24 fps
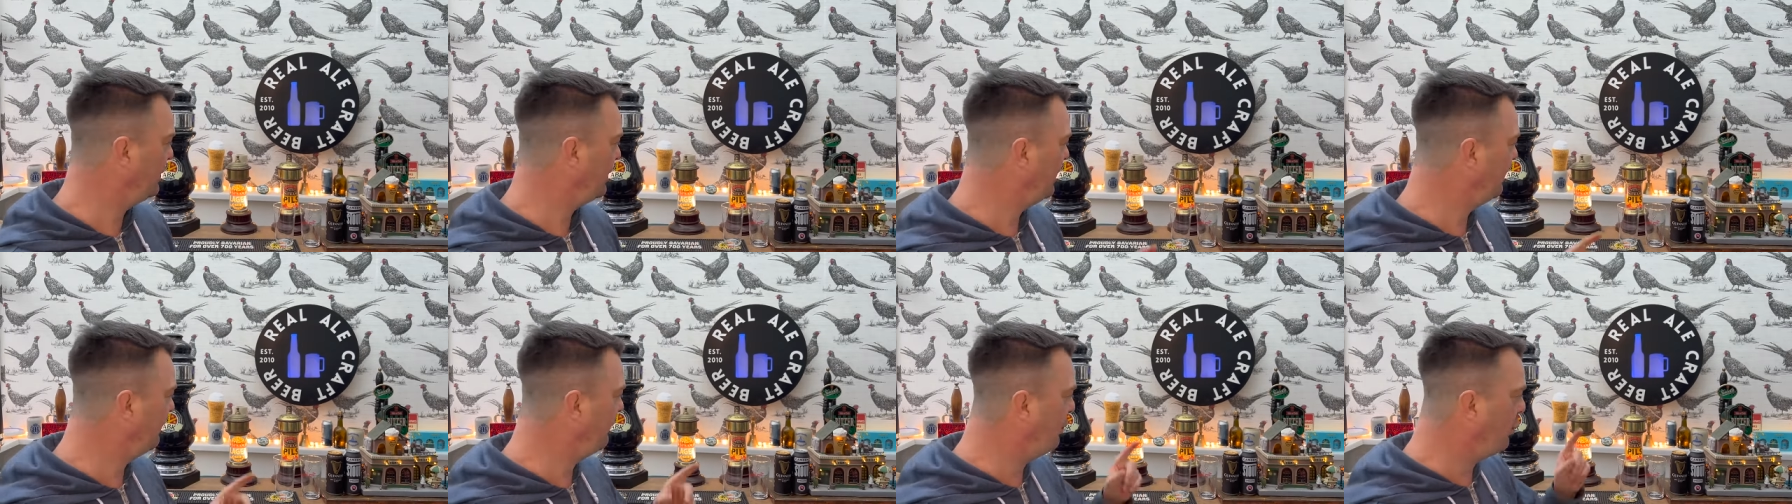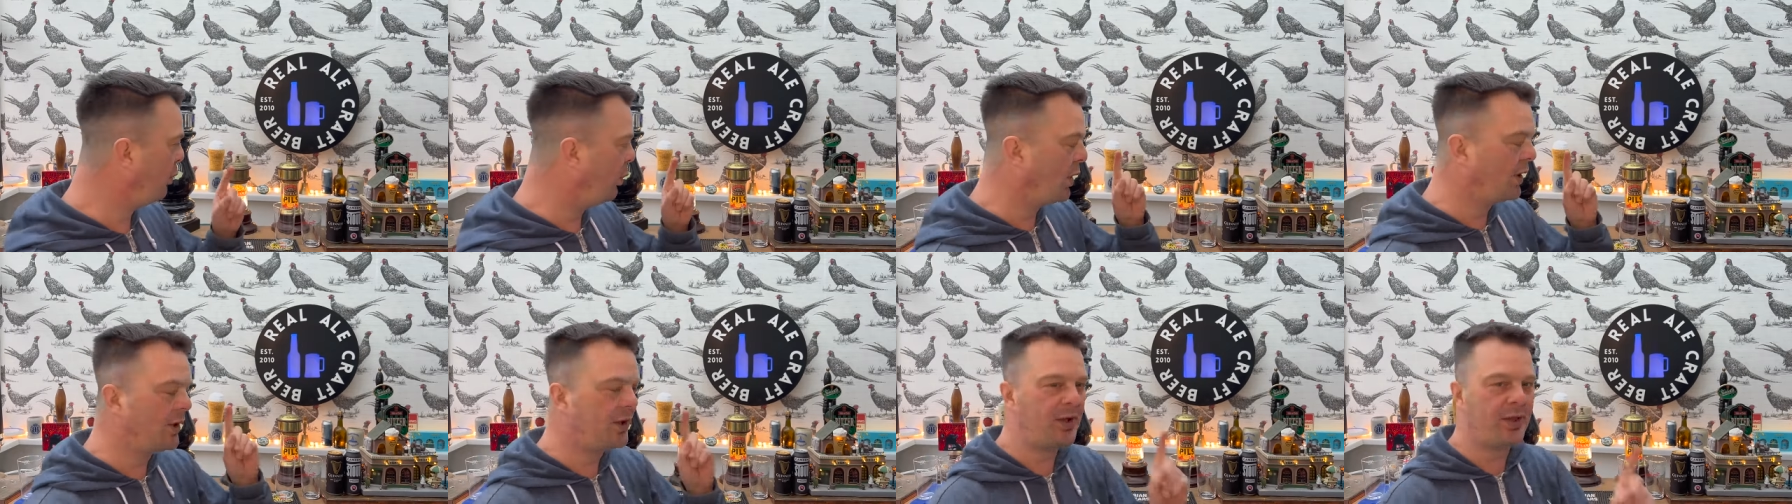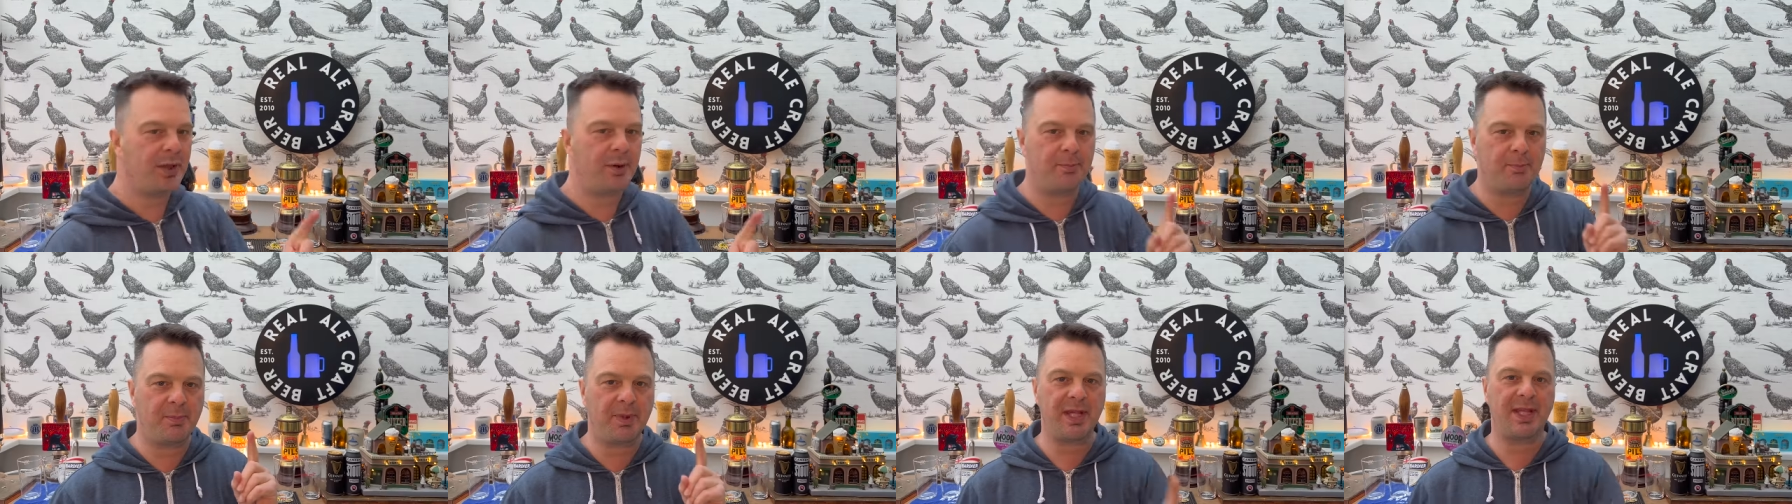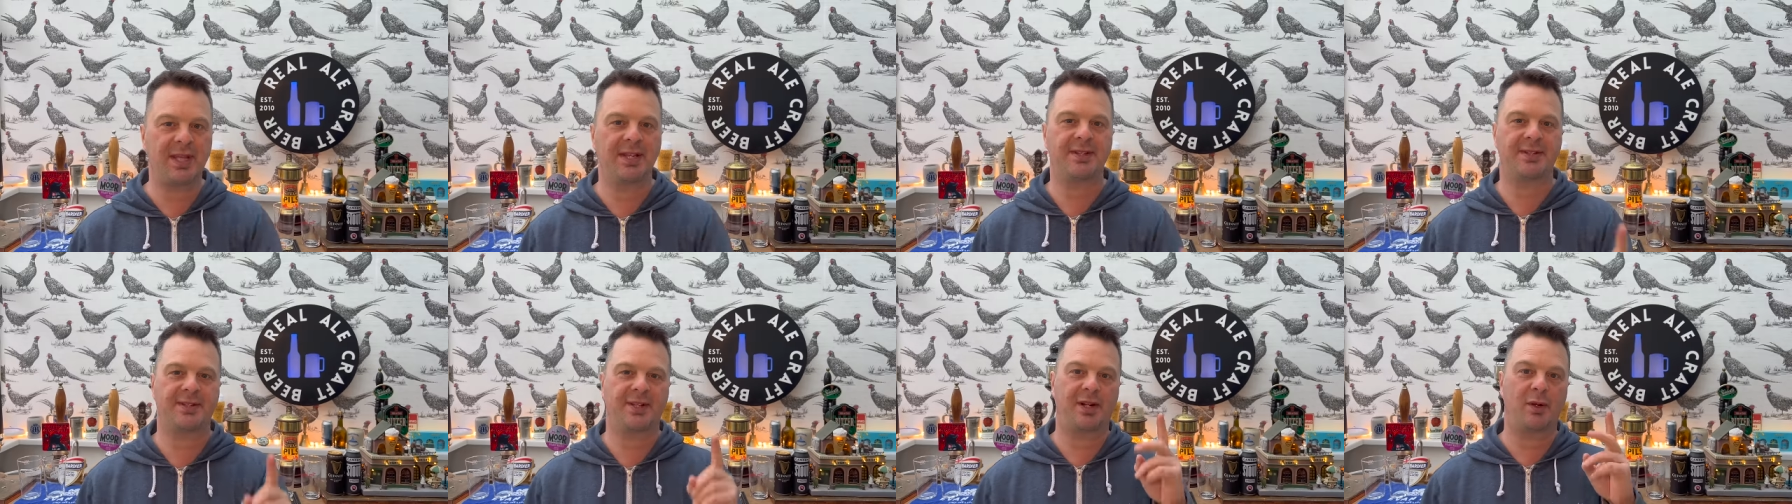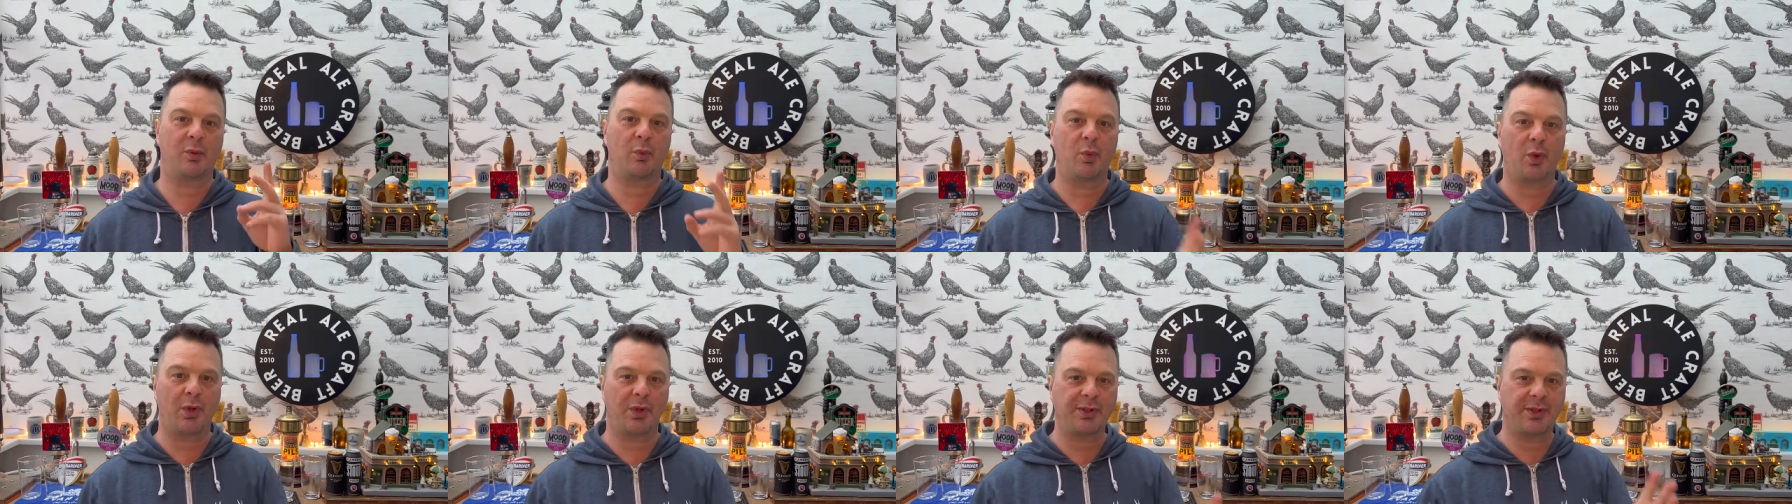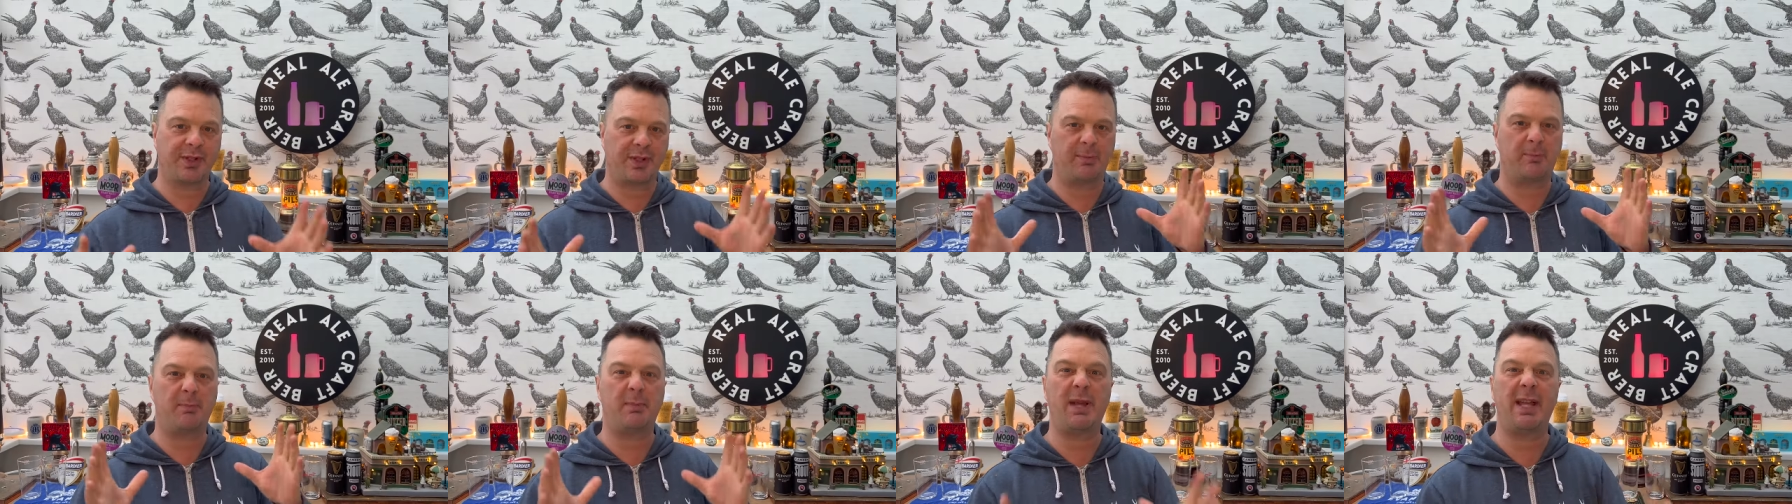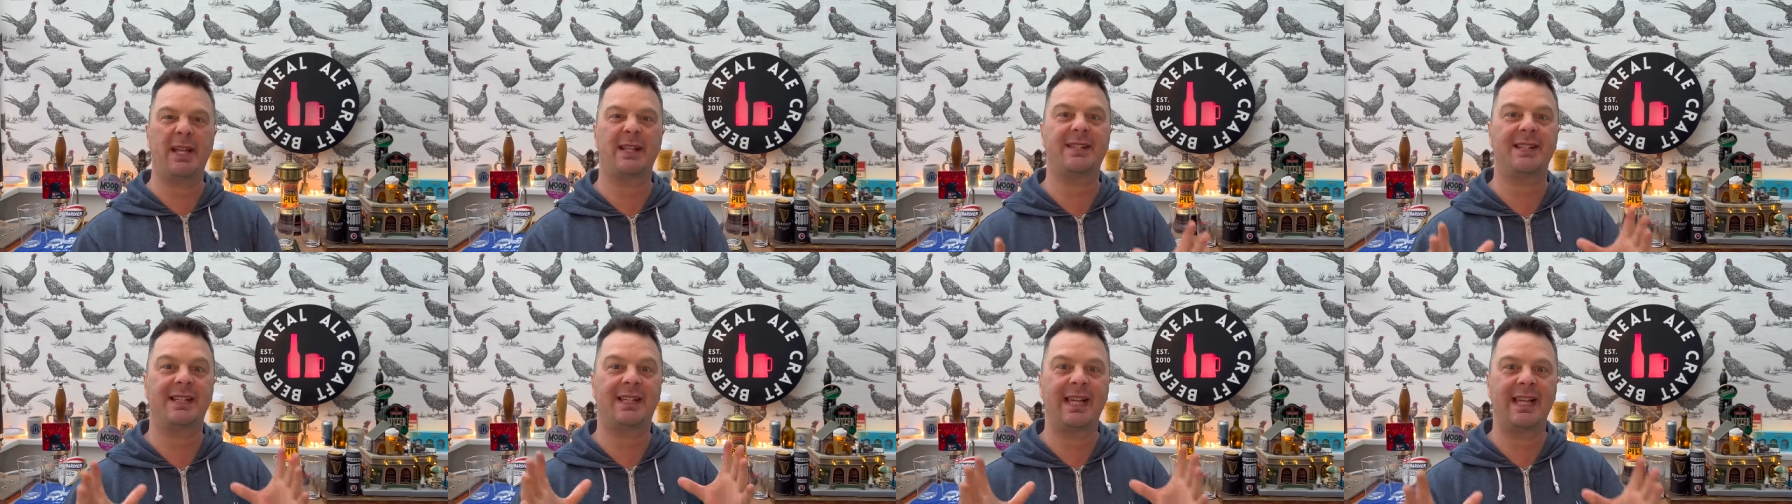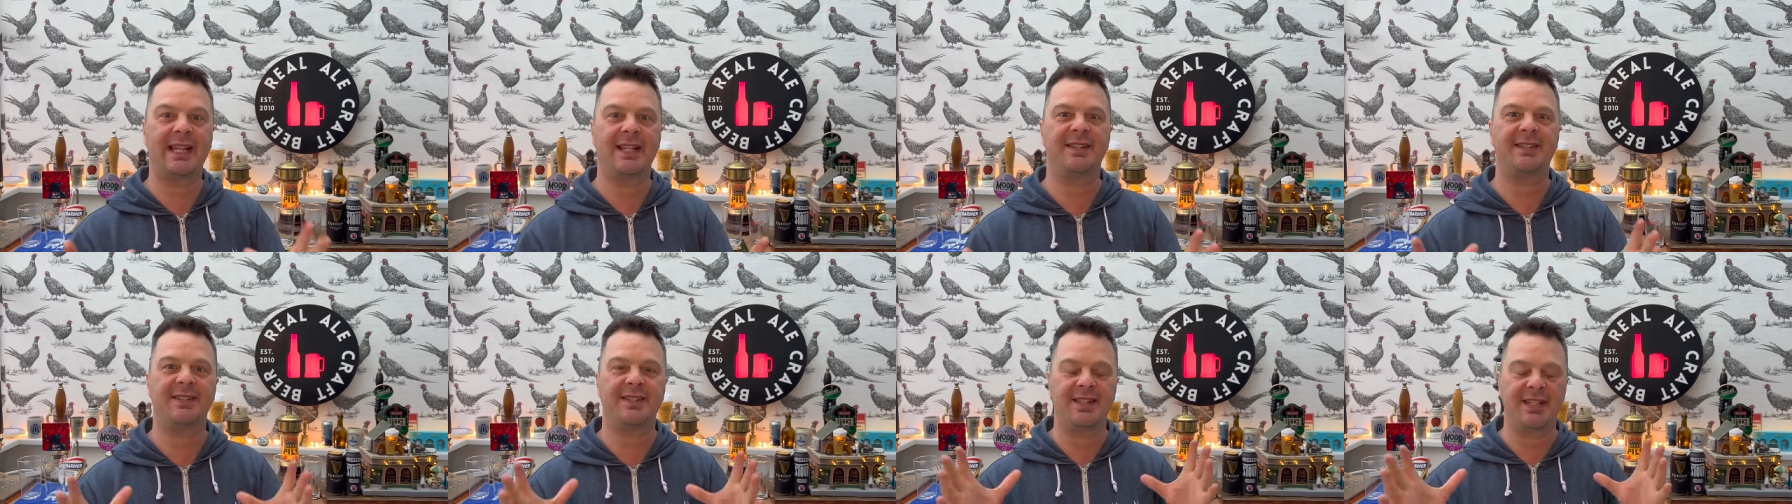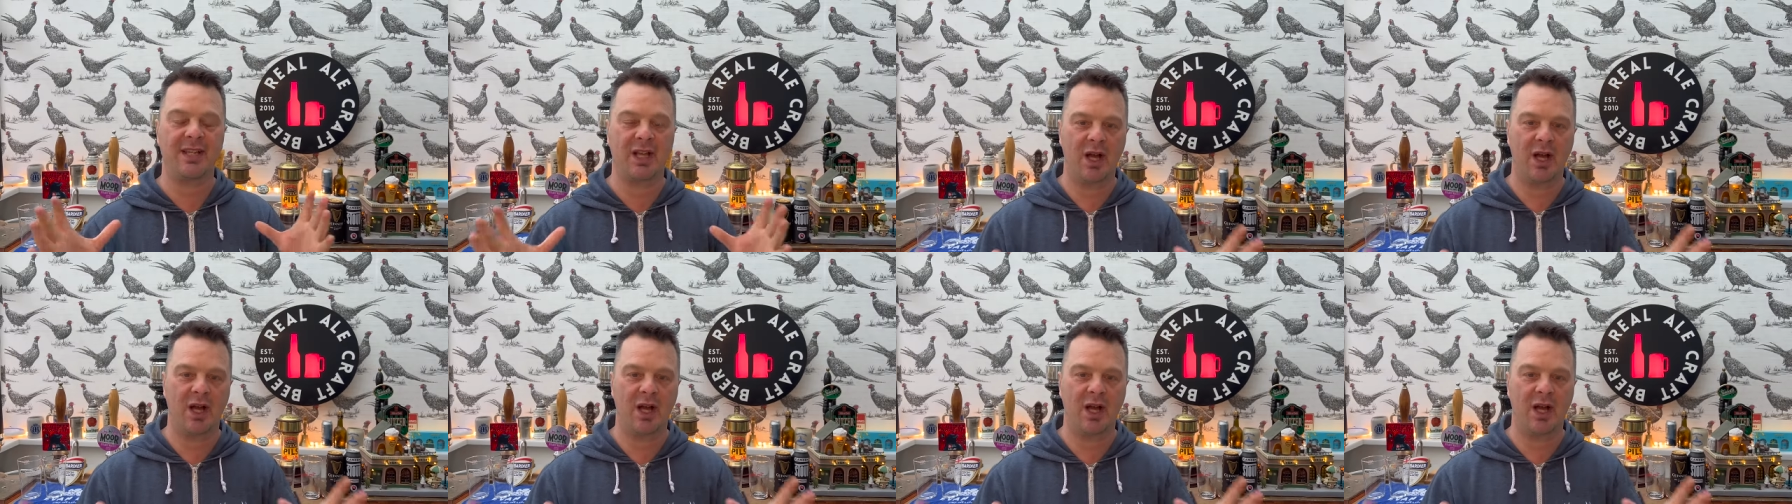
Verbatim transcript: of one of the beers that I wanted to pit against the